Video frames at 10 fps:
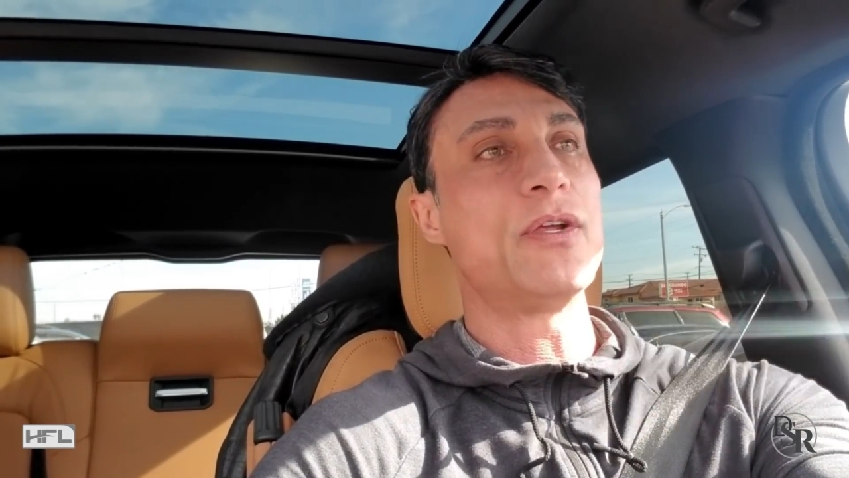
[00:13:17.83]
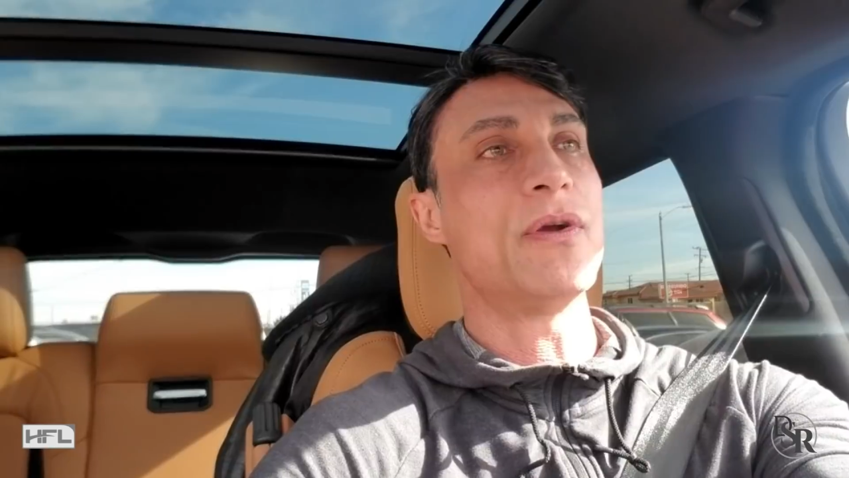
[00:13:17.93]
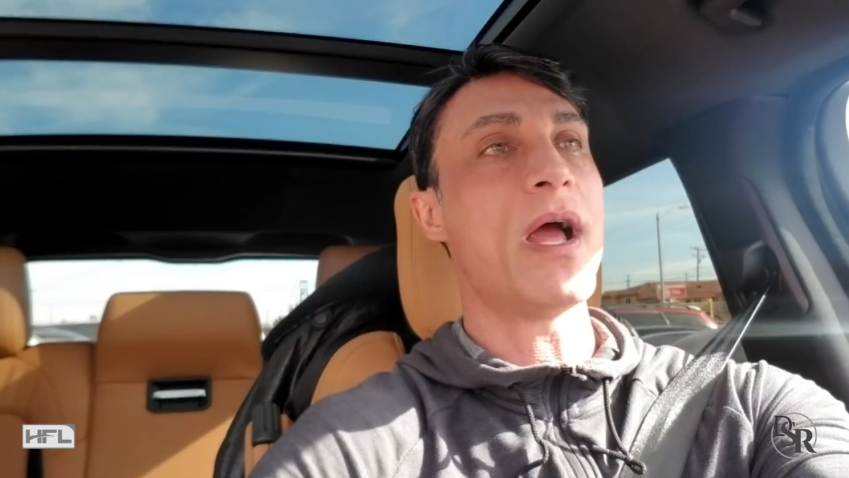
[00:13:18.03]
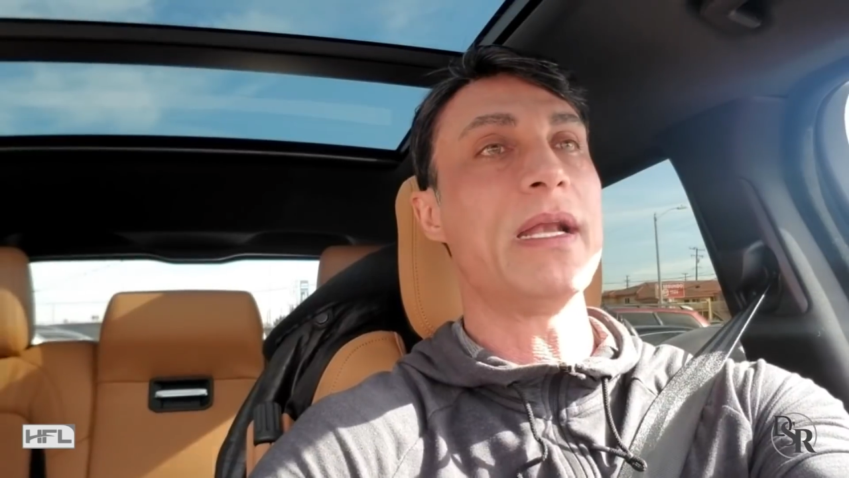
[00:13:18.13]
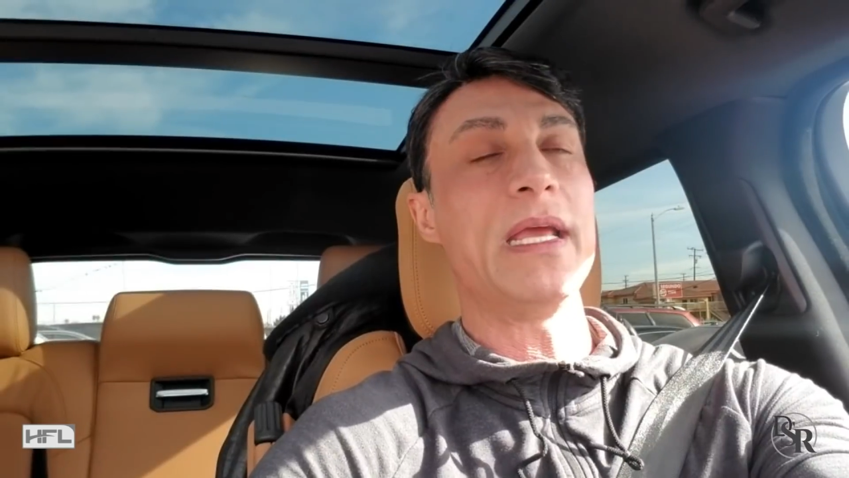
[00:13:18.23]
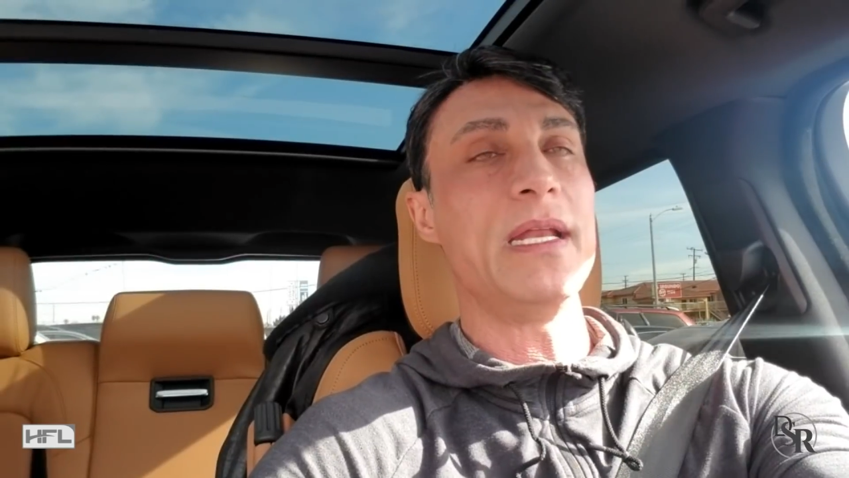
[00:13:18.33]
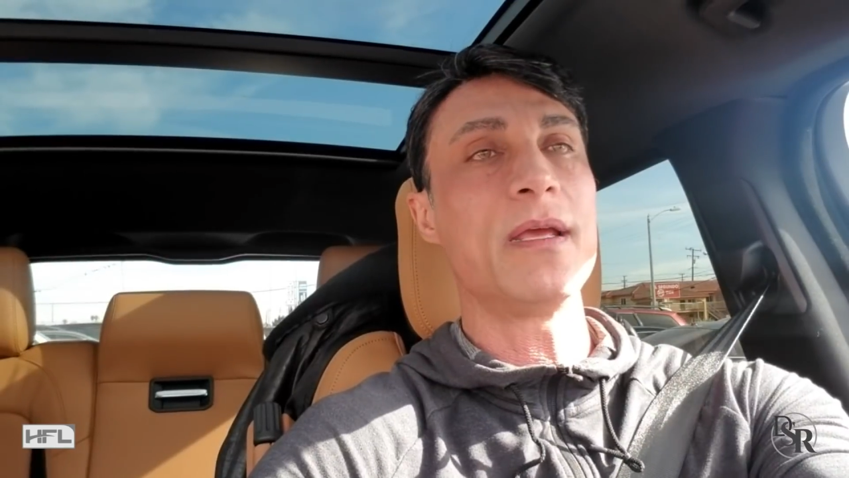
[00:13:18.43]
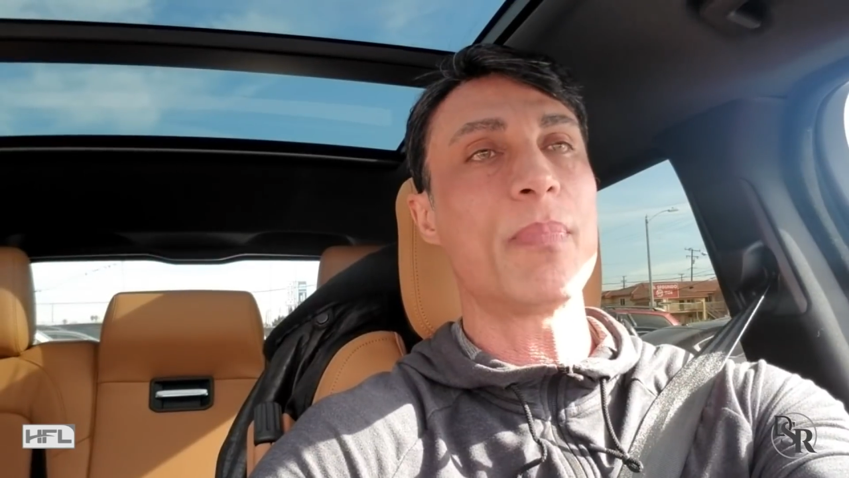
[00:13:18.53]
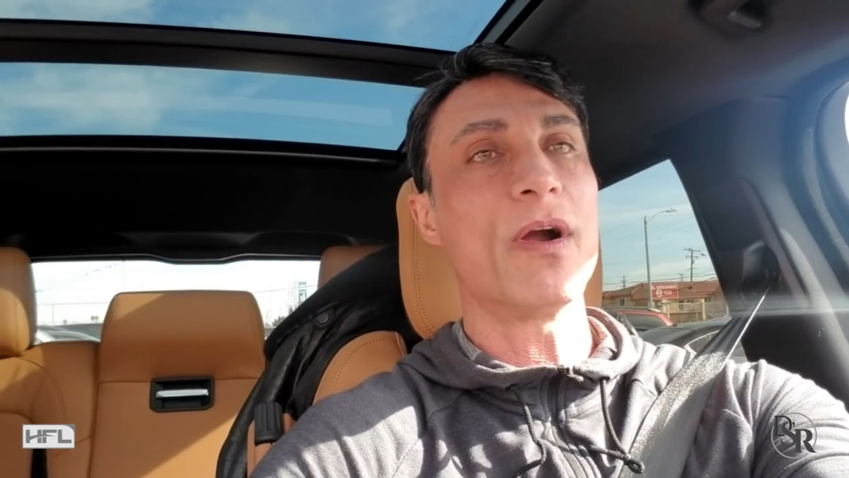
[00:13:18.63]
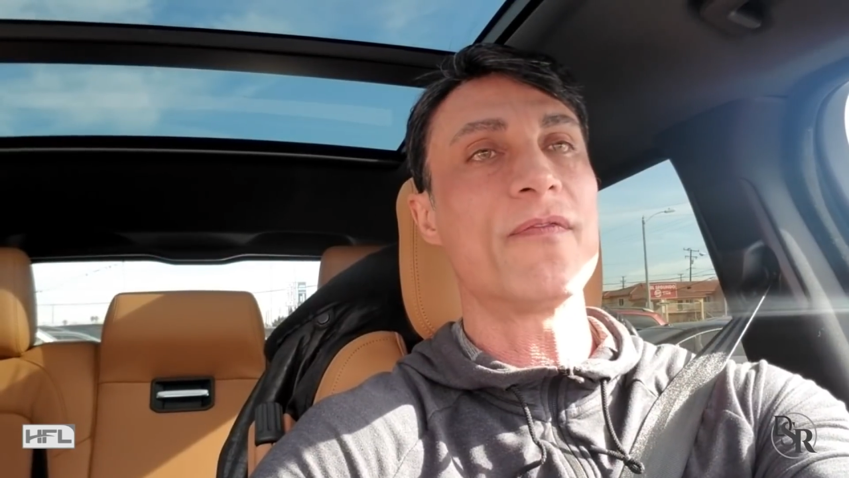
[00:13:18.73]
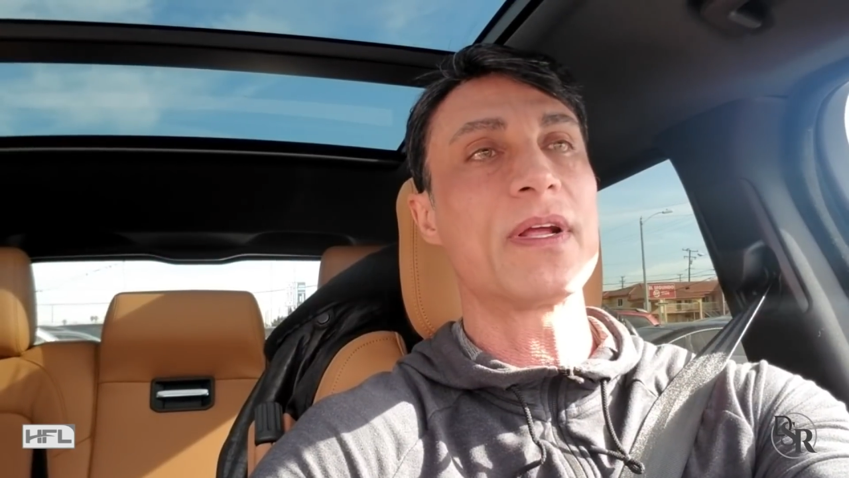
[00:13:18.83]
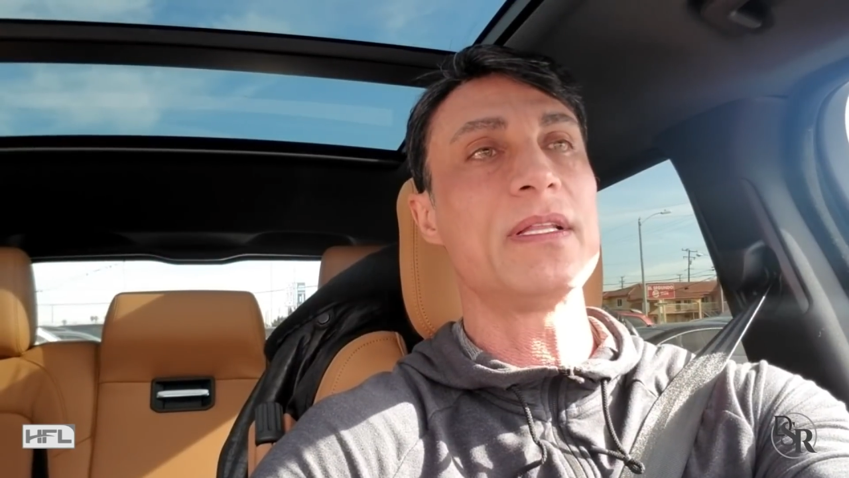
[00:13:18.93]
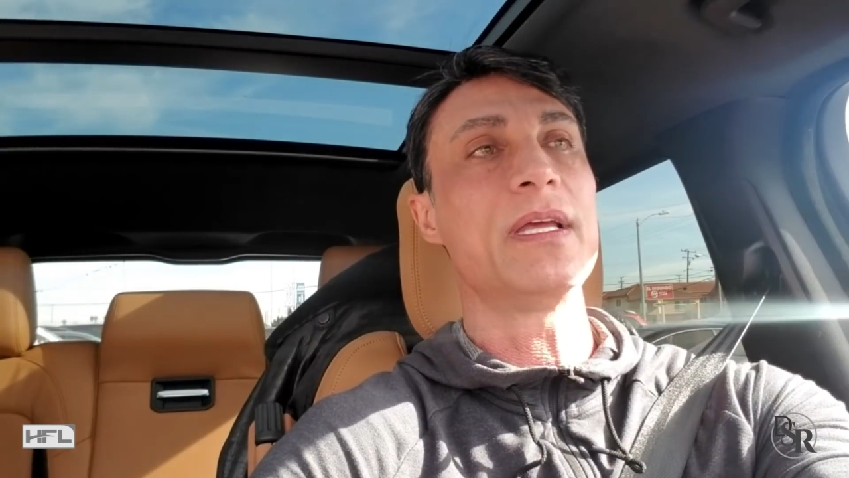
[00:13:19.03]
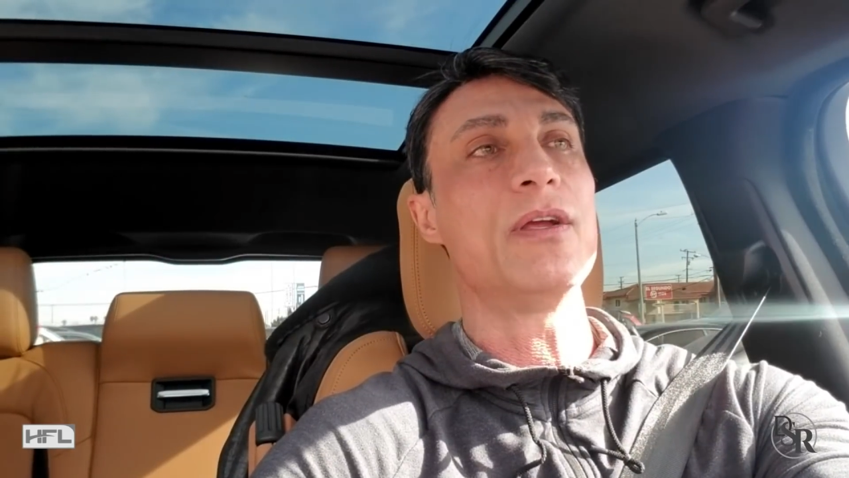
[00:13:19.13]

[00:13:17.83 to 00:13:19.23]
You're not eating perfectly.